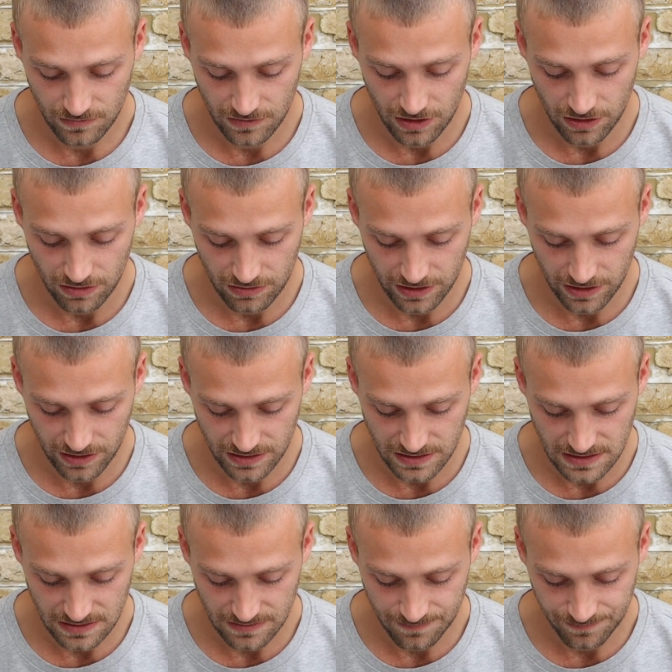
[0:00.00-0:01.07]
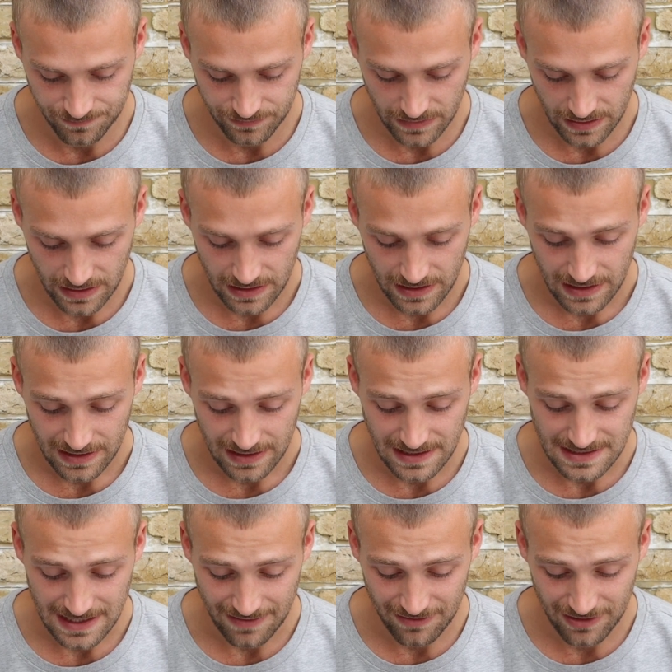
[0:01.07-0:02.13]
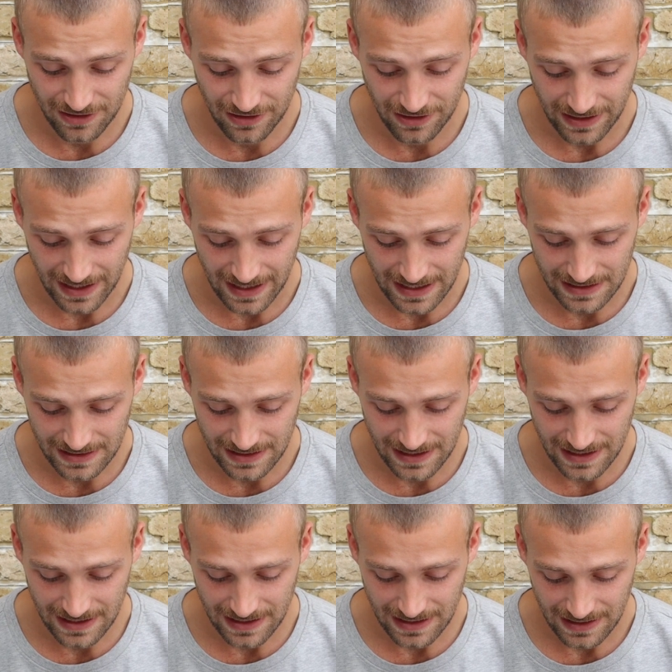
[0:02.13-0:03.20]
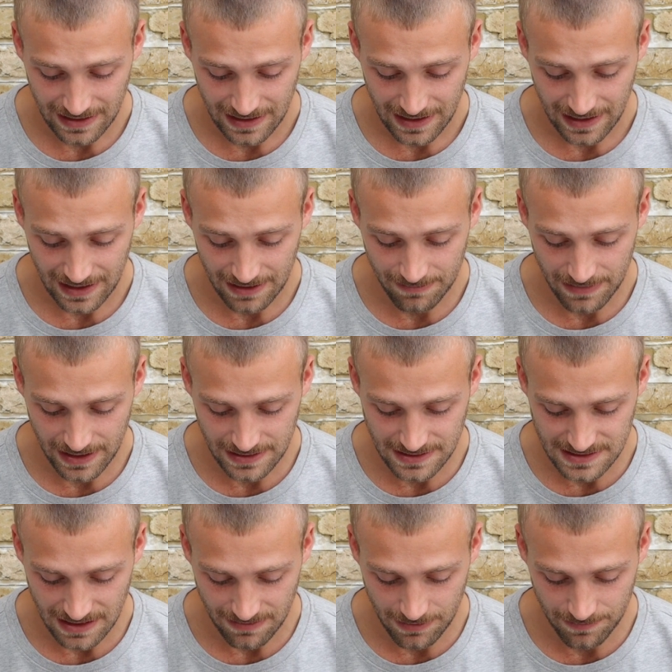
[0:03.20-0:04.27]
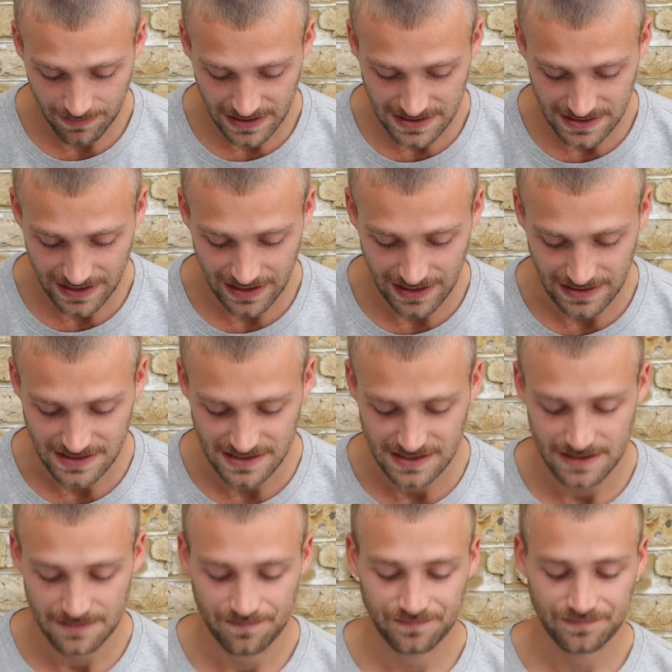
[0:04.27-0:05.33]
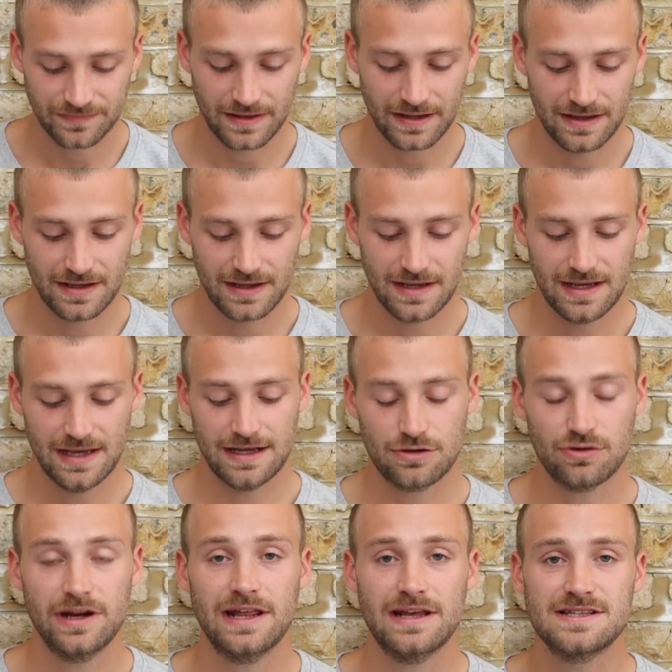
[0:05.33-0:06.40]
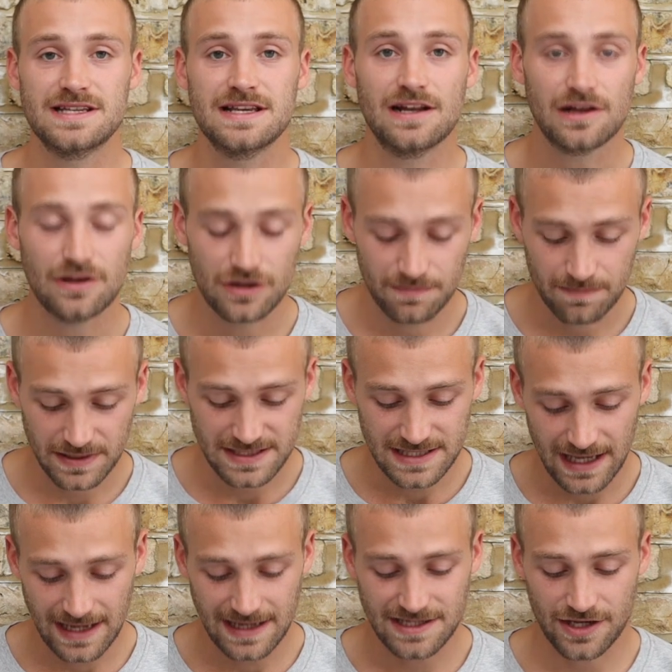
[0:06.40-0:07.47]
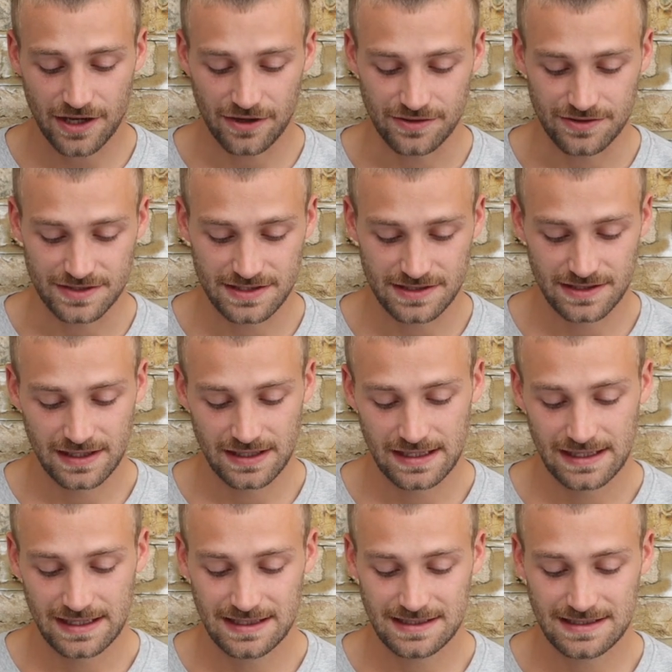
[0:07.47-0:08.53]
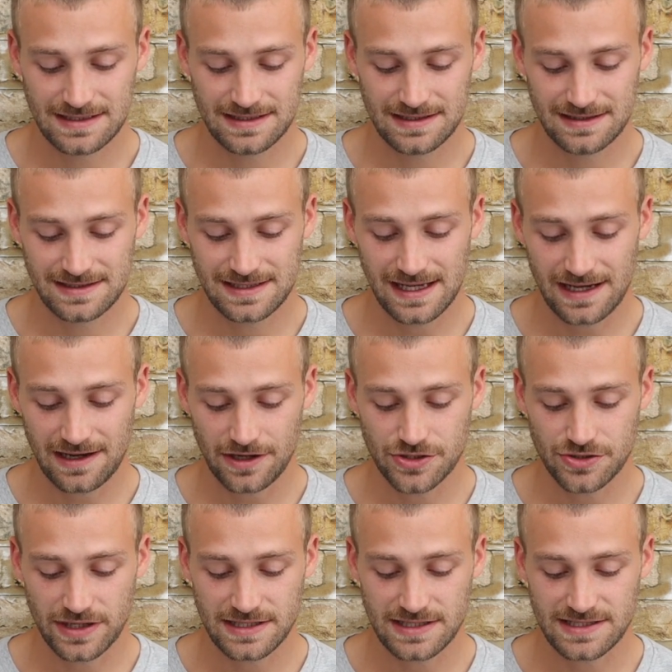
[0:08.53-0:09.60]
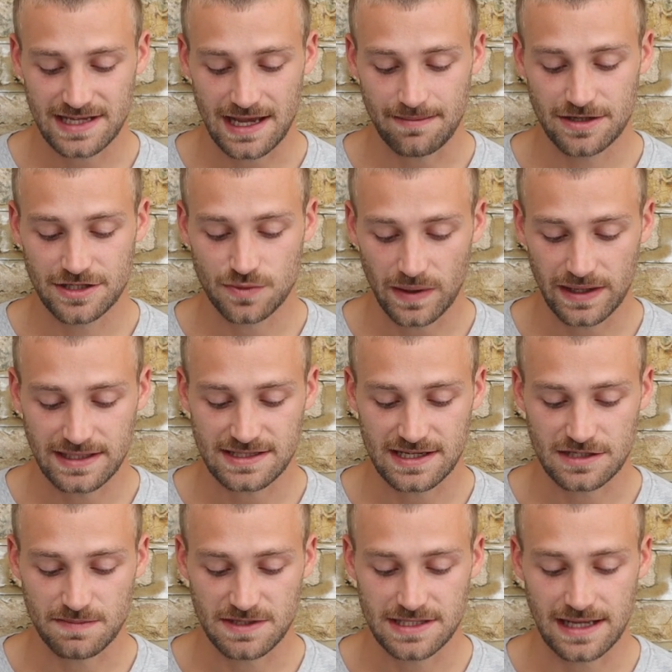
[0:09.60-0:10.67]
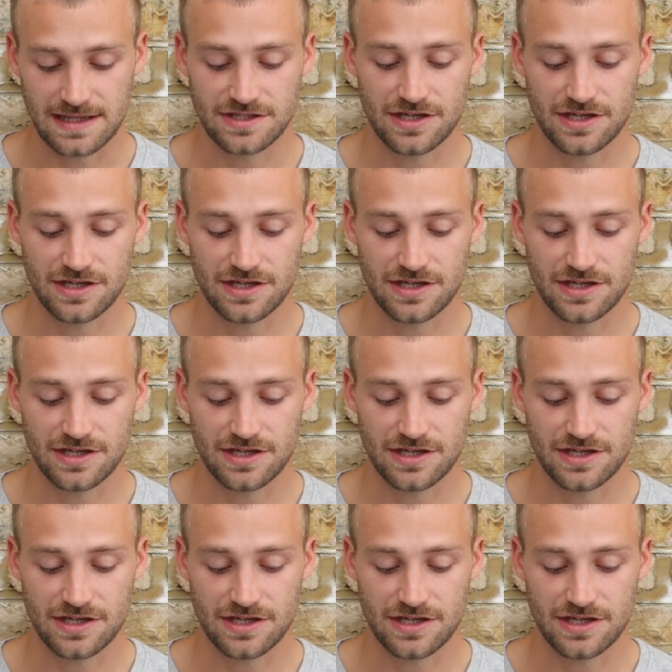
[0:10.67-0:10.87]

Not good. Let's have a look at their handmade salmon biscuits. Ingredients include potatoes, dehydrated salmon, 26%.